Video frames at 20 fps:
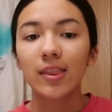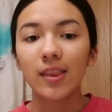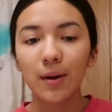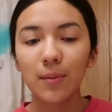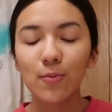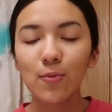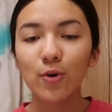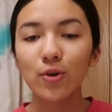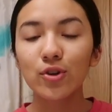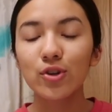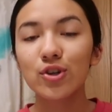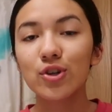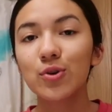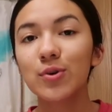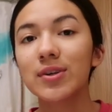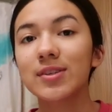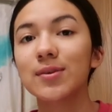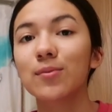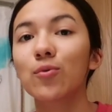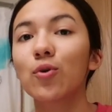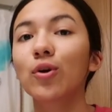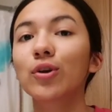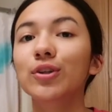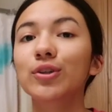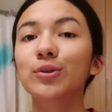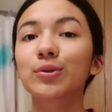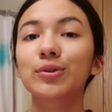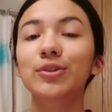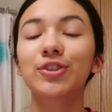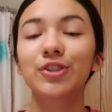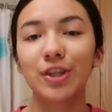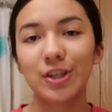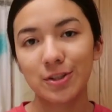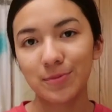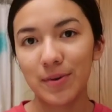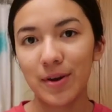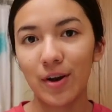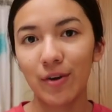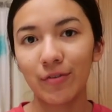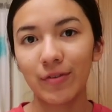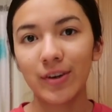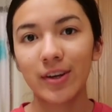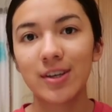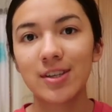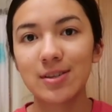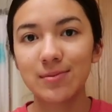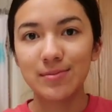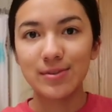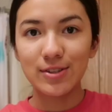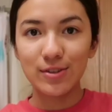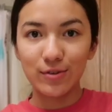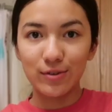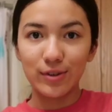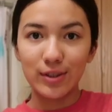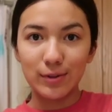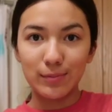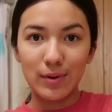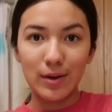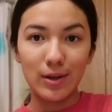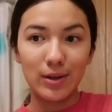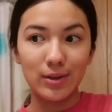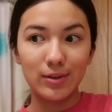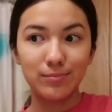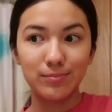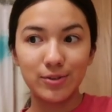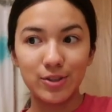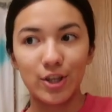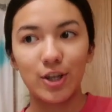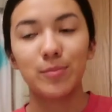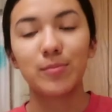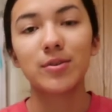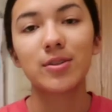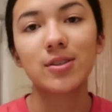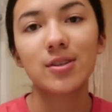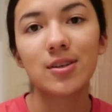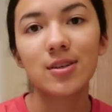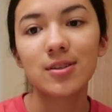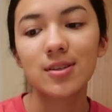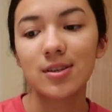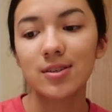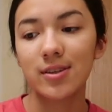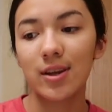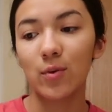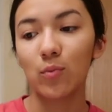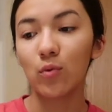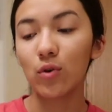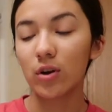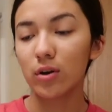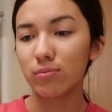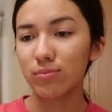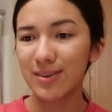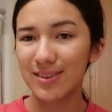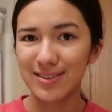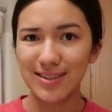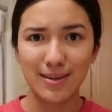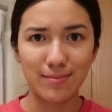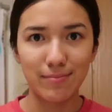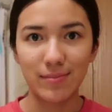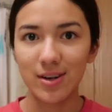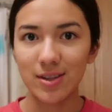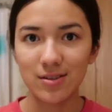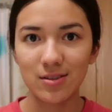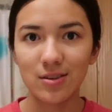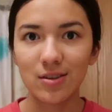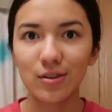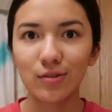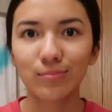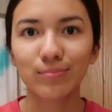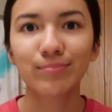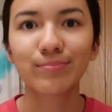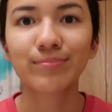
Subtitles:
that I'm going to do is I'm going to change my outfit because I'm still in my pajamas since I woke up like 10 minutes ago.